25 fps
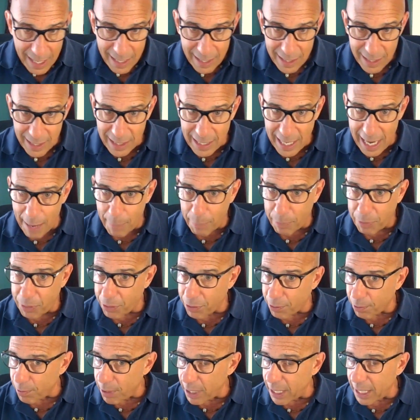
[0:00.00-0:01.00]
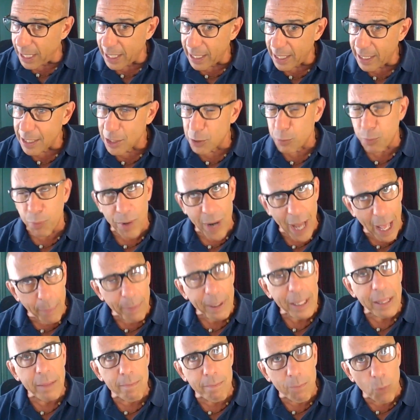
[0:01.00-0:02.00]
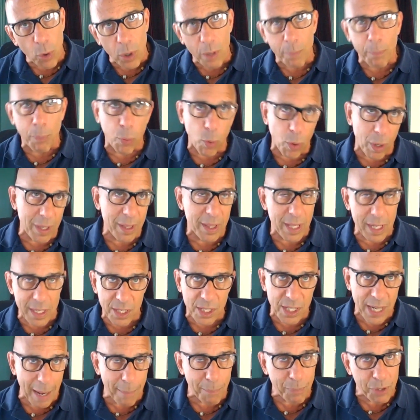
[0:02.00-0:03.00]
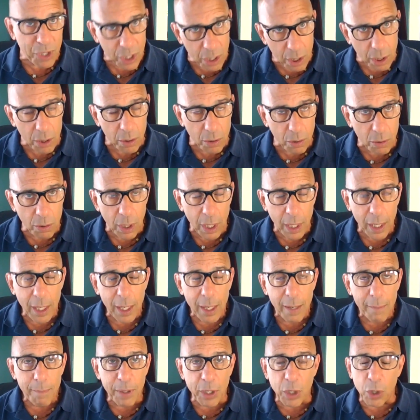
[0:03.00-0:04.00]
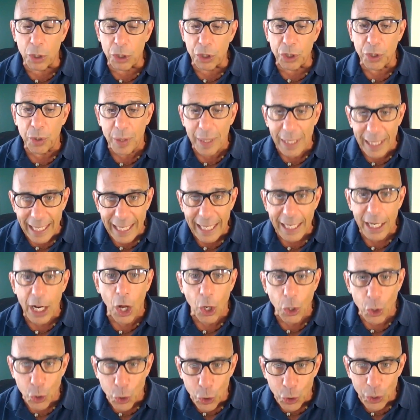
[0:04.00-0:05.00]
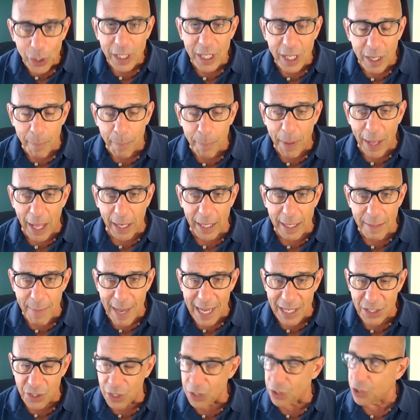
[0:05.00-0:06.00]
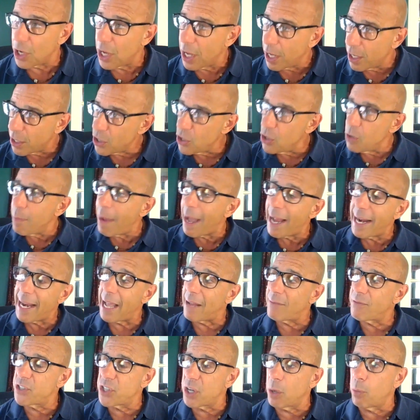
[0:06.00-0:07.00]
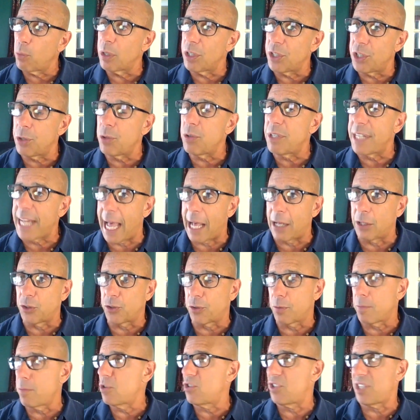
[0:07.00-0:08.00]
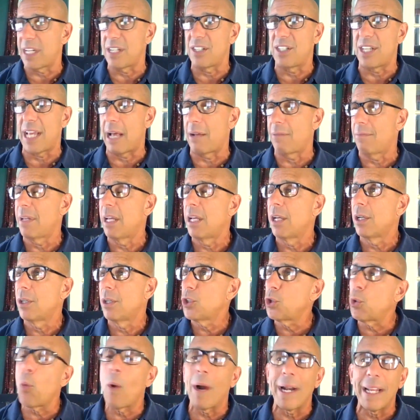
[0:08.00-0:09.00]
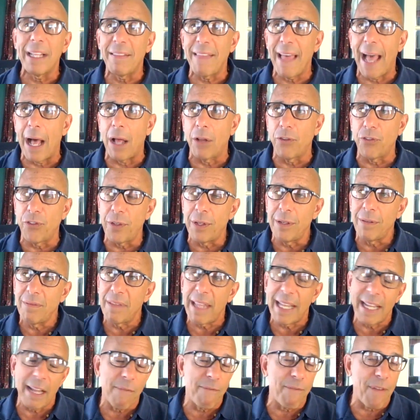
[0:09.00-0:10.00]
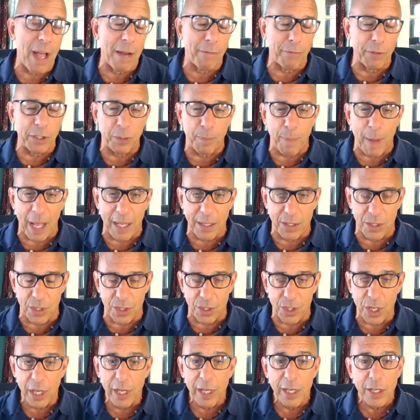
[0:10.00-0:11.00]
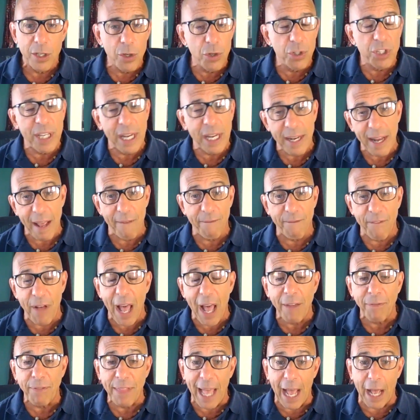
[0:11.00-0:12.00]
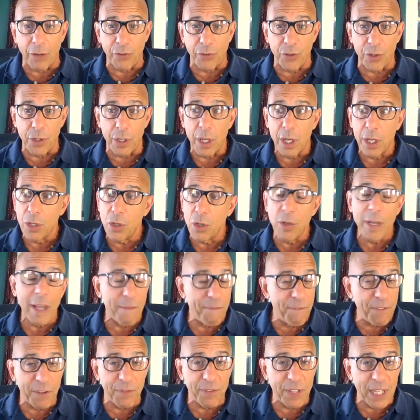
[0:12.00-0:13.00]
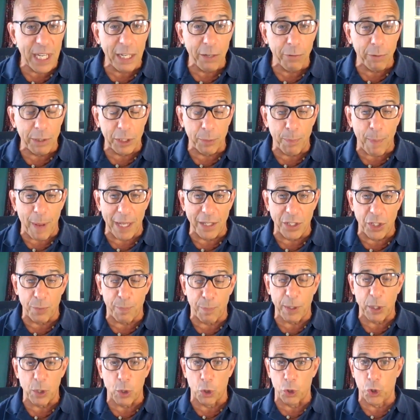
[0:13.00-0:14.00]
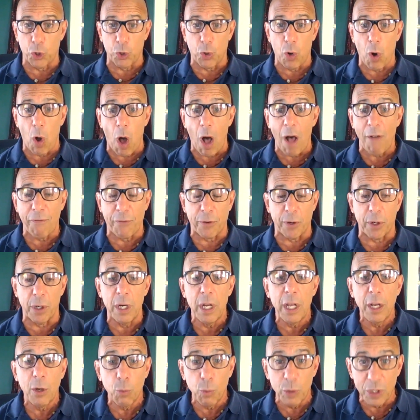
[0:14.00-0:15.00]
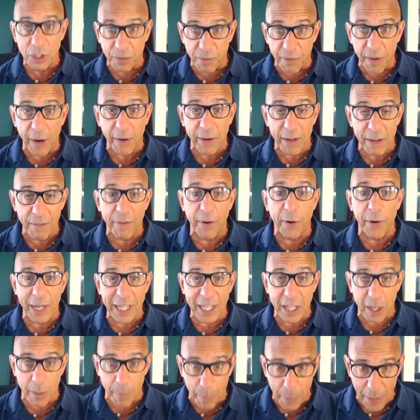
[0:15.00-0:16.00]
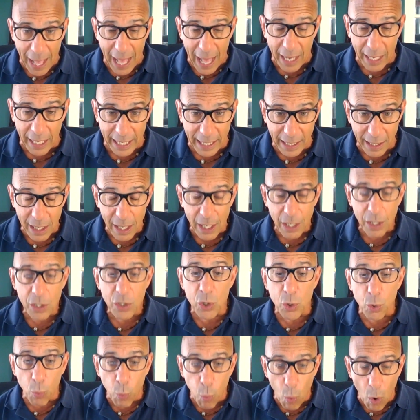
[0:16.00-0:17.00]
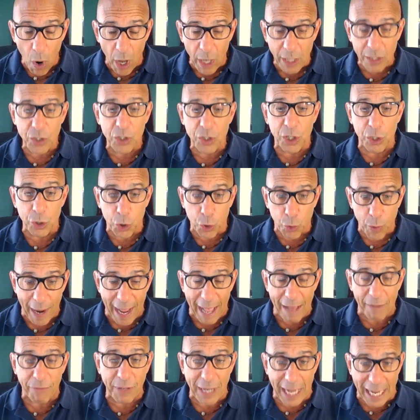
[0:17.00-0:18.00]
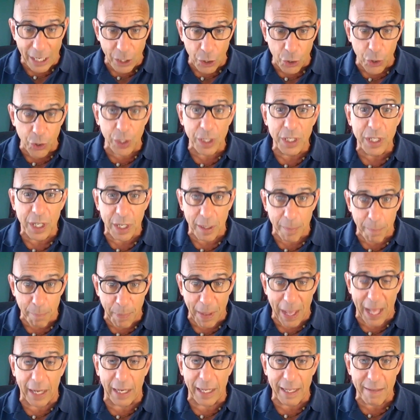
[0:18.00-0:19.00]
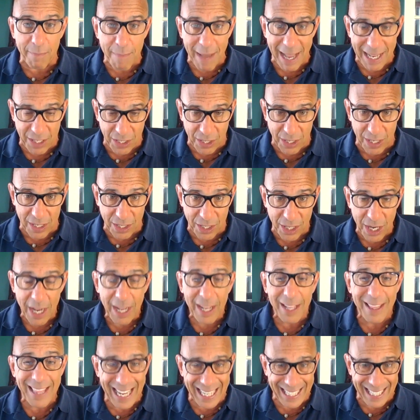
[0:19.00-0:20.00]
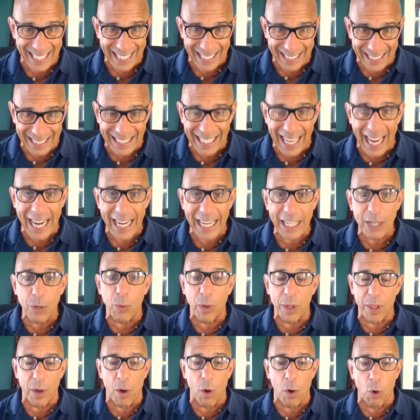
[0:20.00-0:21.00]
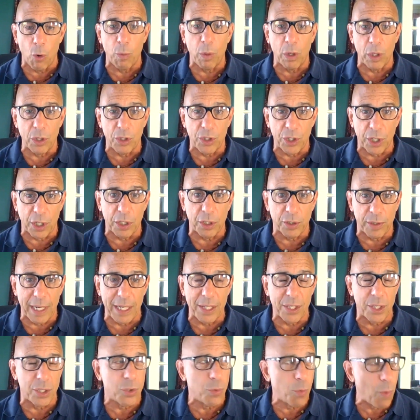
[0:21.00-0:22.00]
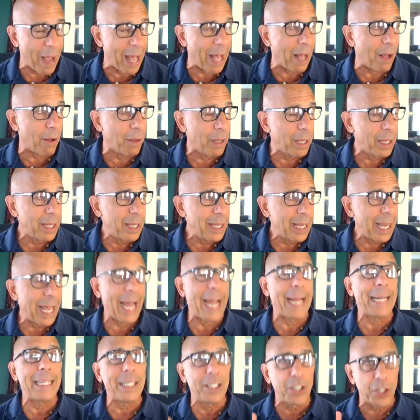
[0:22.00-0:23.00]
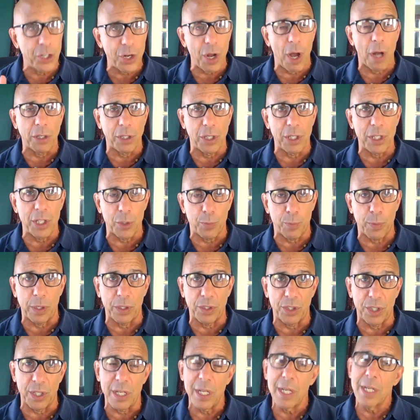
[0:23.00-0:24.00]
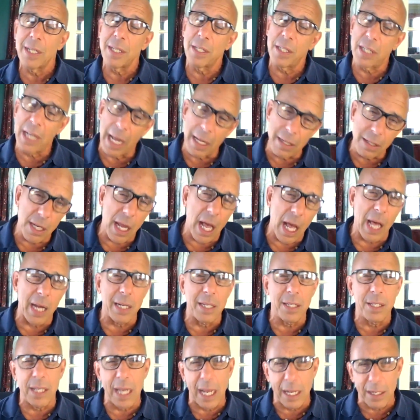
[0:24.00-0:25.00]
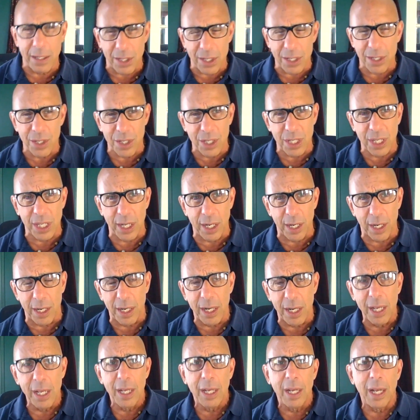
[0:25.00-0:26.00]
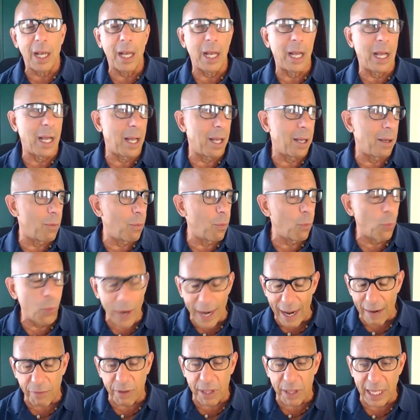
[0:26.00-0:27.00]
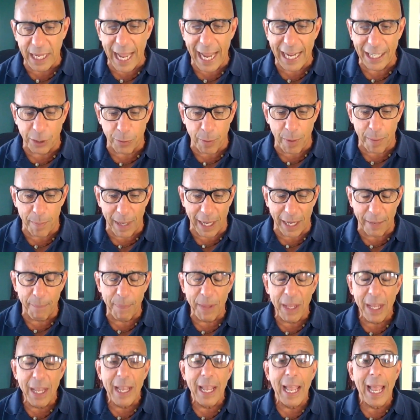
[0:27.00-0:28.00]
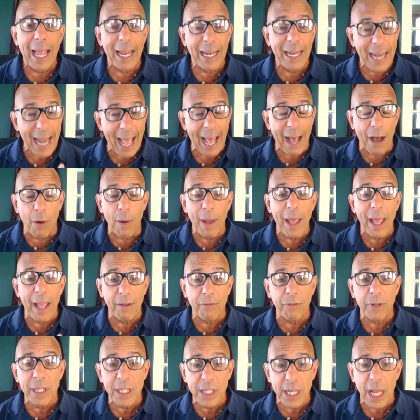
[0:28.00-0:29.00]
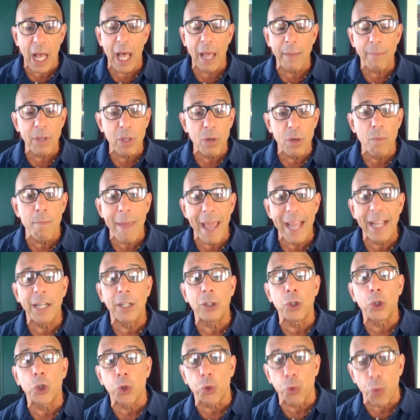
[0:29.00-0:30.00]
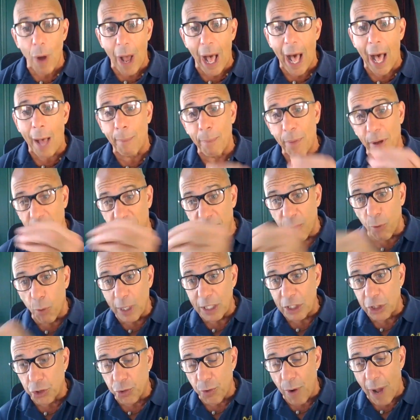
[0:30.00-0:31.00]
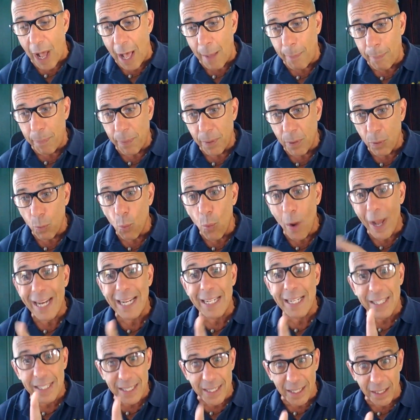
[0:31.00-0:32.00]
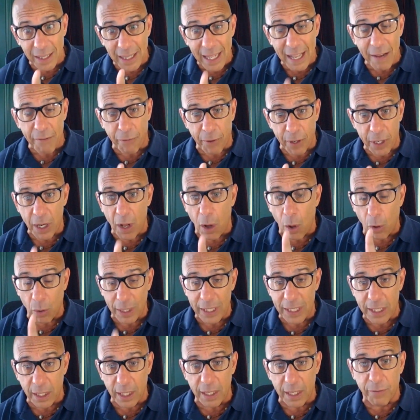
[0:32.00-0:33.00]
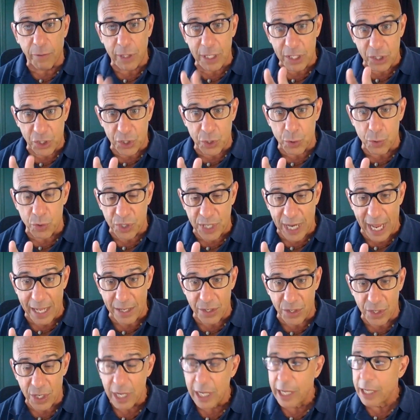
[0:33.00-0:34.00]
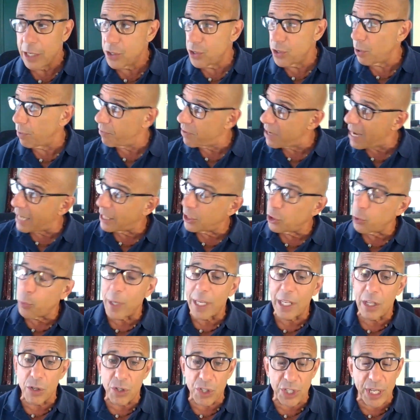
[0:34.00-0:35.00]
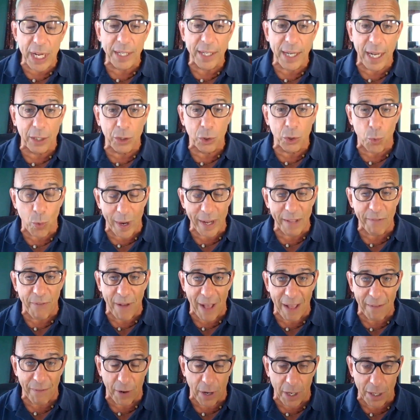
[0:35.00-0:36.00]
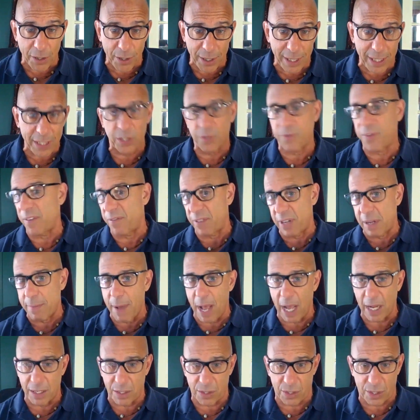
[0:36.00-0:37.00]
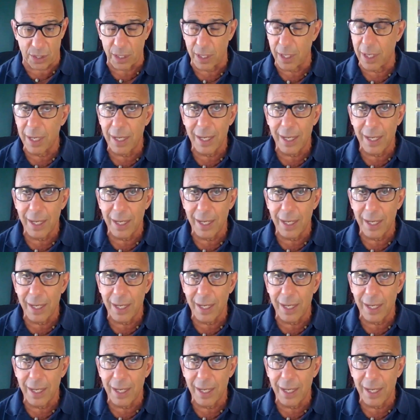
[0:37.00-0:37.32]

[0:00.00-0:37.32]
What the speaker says: Step three, it's probably more important than step two because you need a good, compelling message. You might have someone 2 towns from you sends out 20,000, they get 5 responses. You send out 5,000, you get 15 responses because your offer was very, very compelling. You want to draft a good, compelling message that's exciting where the homeowner turns around and says, wow, I need to talk to this person. Sounds honest, sounds sincere, whatever the case may be. And now, every time you make a drop, a voice drop, when it's delivered, only delivered, it's 2 cents. So if next week you sent out 2,500, it's 50 bucks.